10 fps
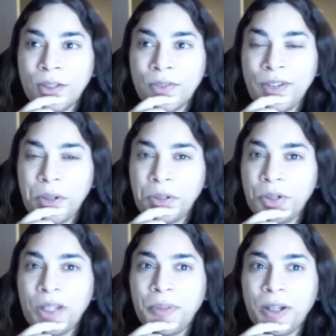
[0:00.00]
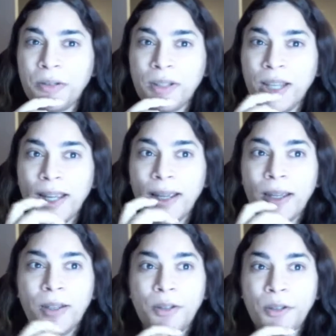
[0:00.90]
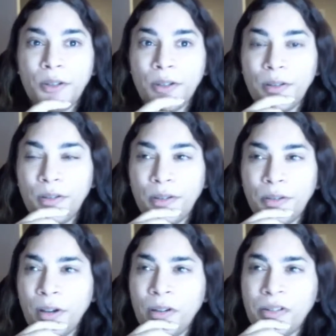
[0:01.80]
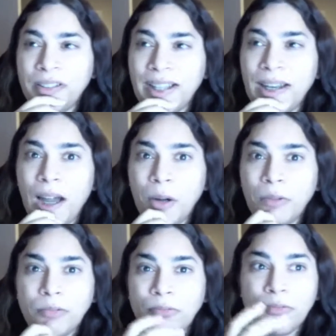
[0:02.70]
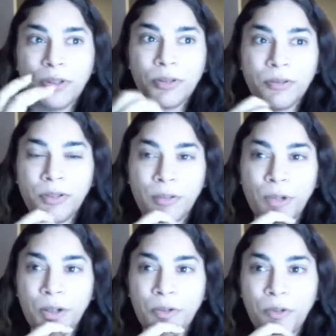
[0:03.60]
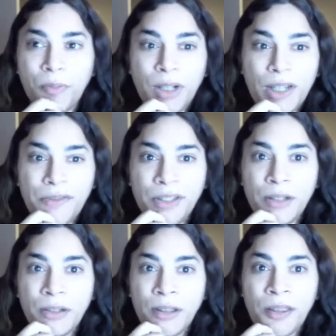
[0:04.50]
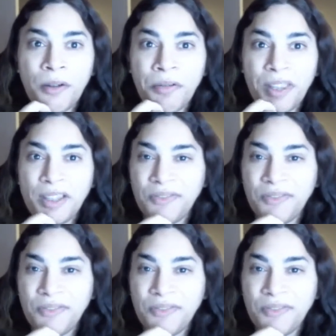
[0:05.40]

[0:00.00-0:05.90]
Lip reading: very strange, because you don't understand how someone who believes the Earth is